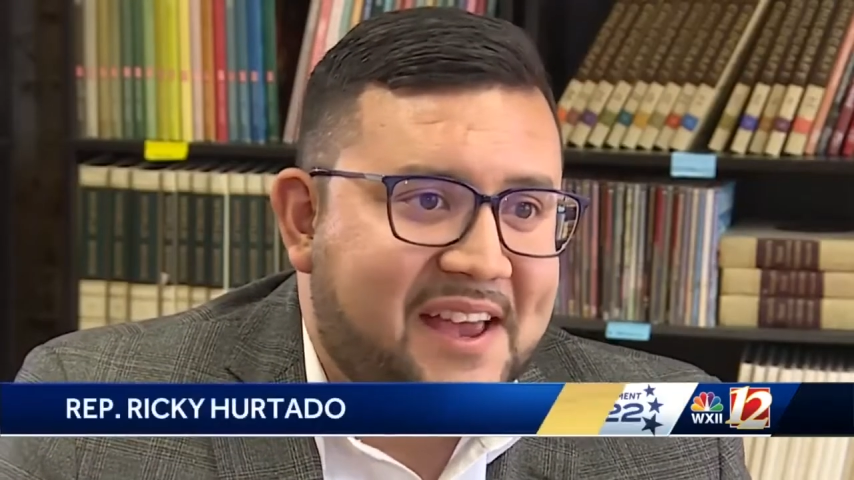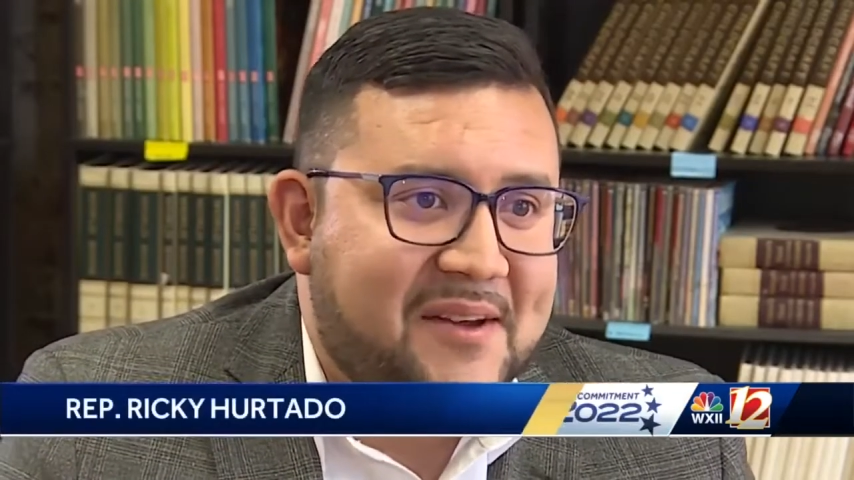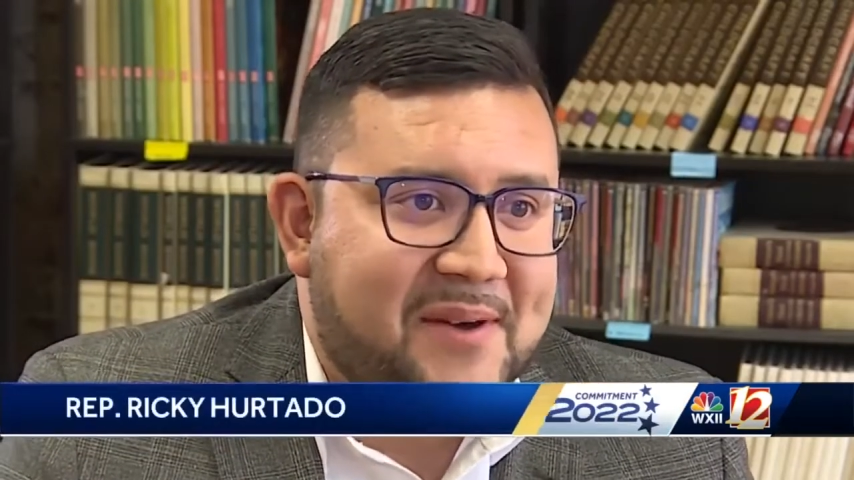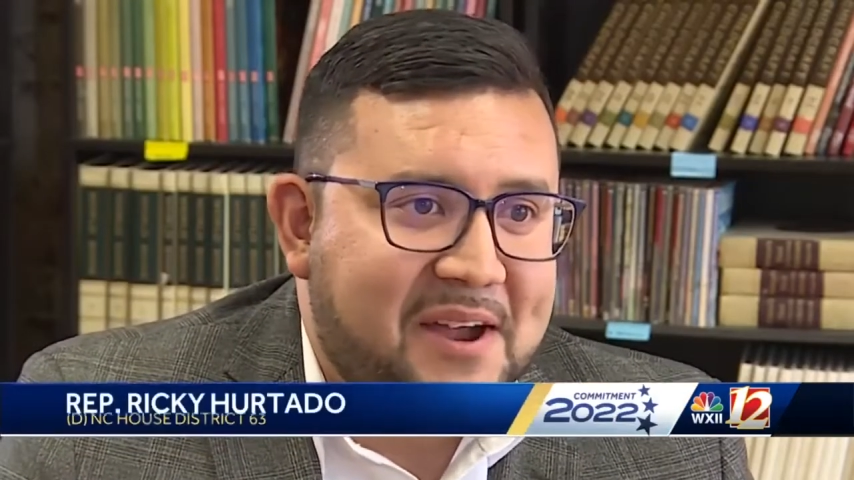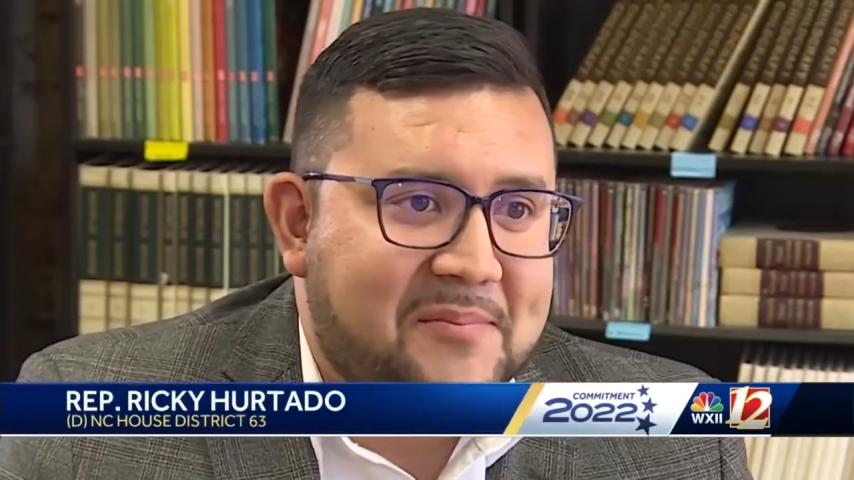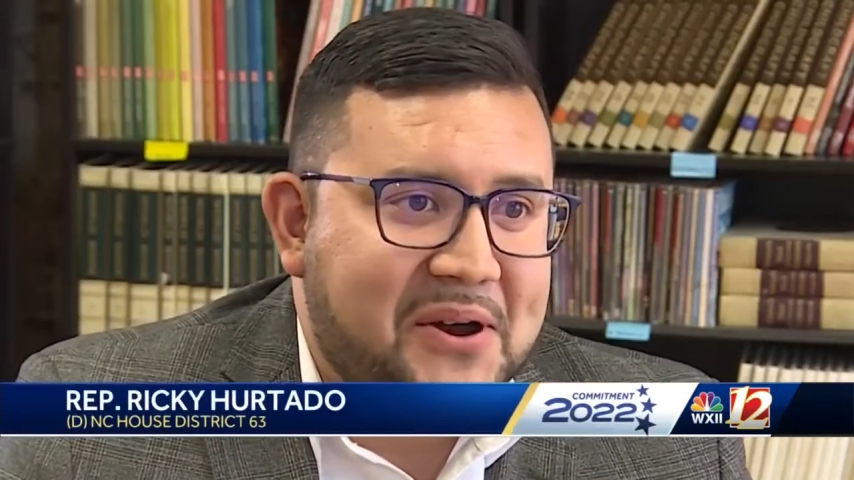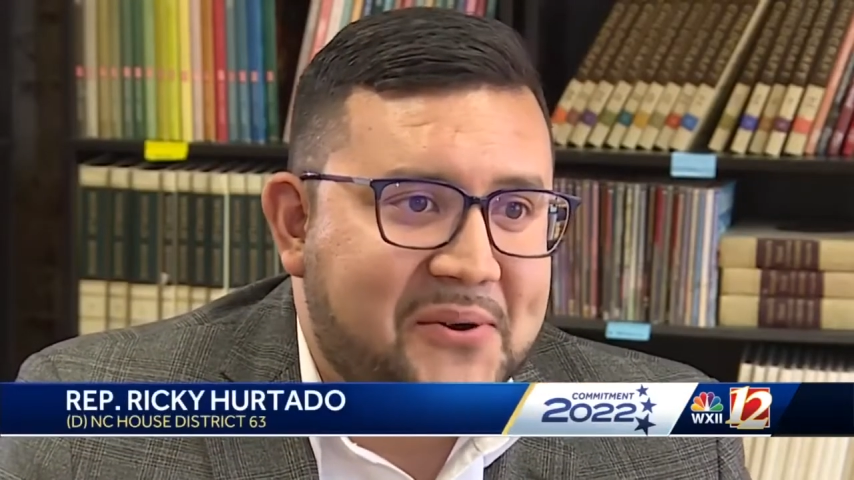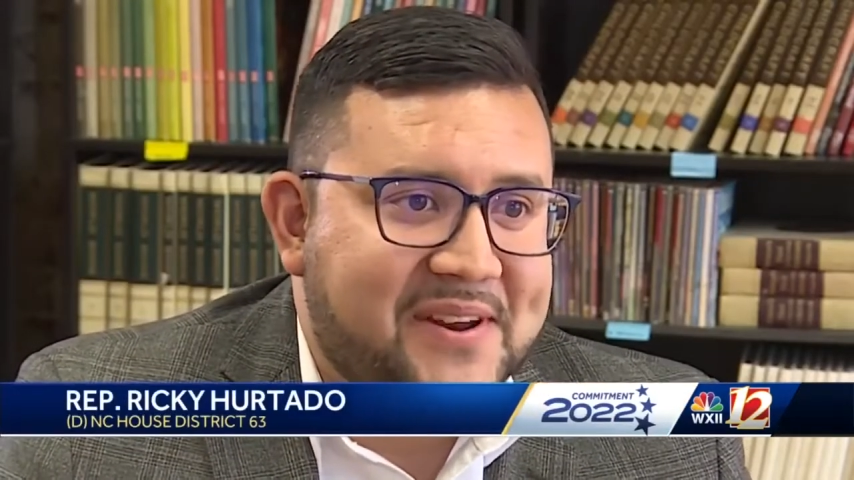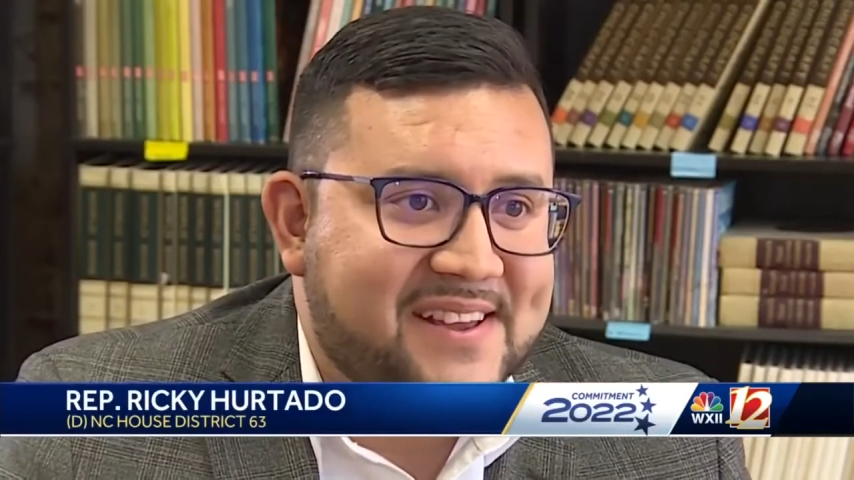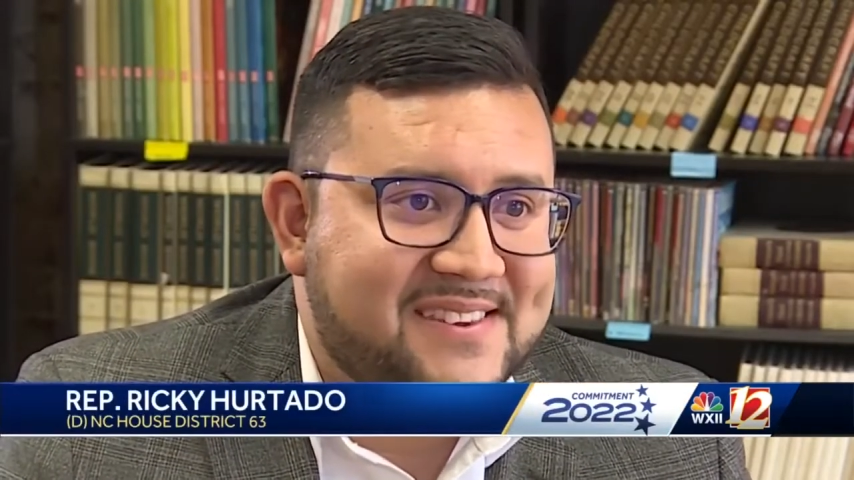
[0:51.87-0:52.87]
that my
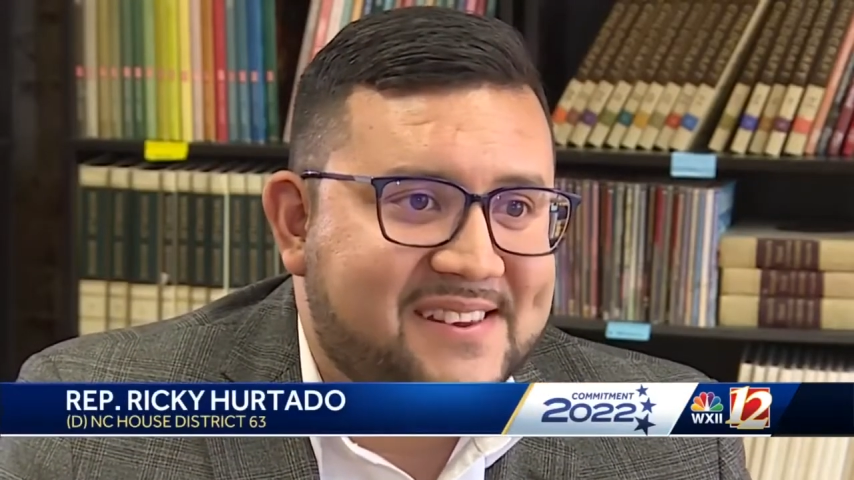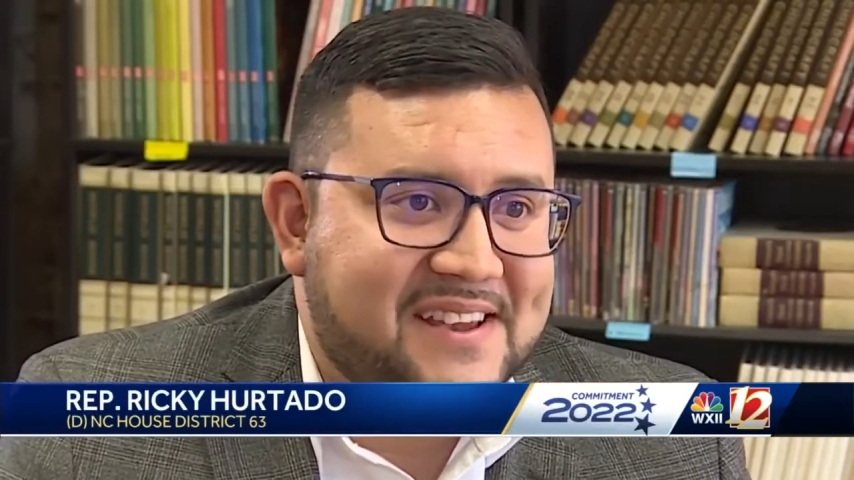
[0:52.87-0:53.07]
opponent